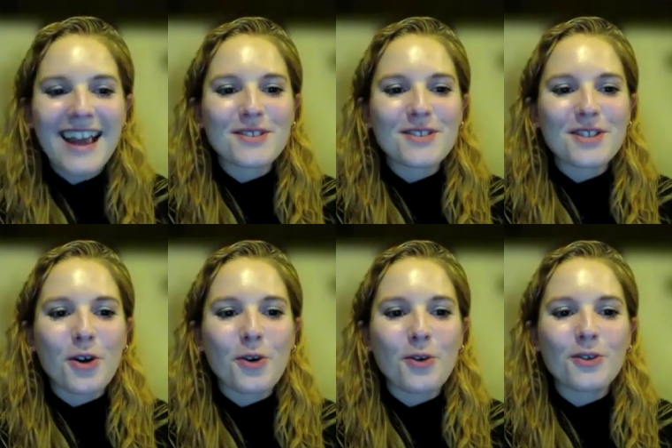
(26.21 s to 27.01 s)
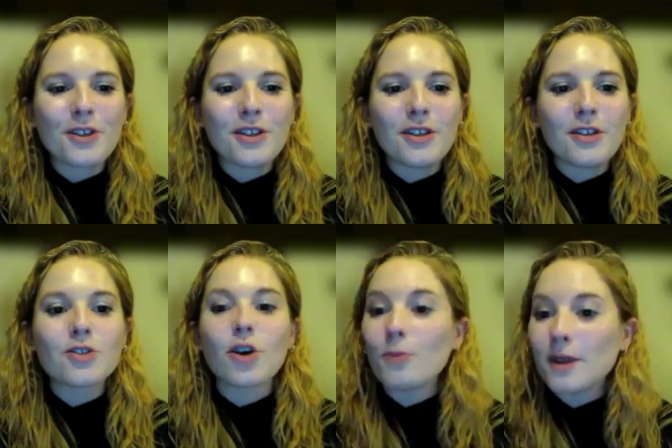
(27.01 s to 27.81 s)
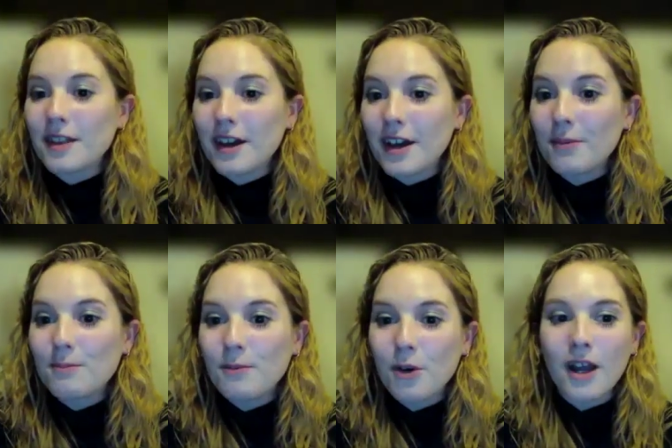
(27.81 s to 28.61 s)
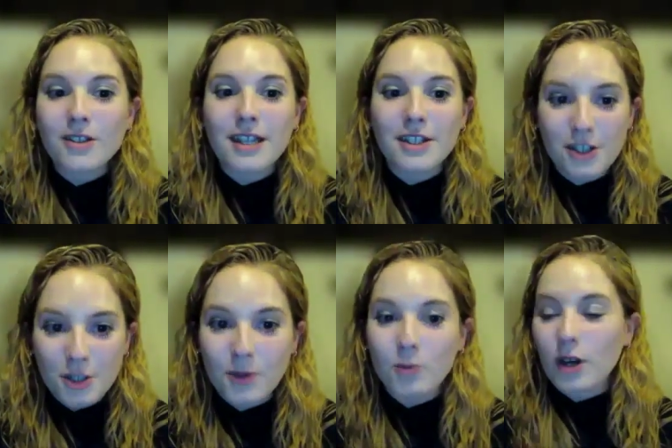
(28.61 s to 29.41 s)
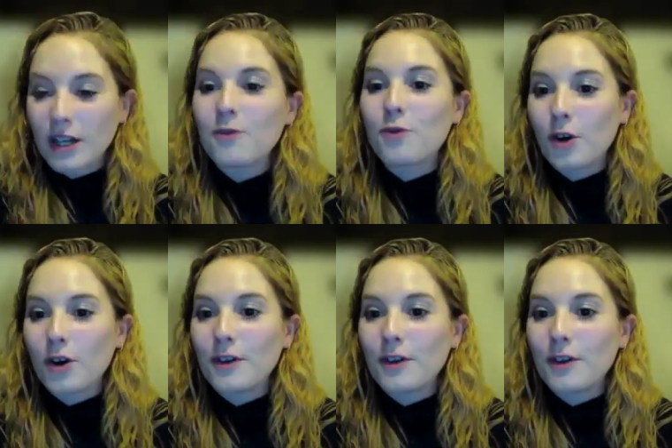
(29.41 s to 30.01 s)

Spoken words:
So you told me the Monell Center has been working for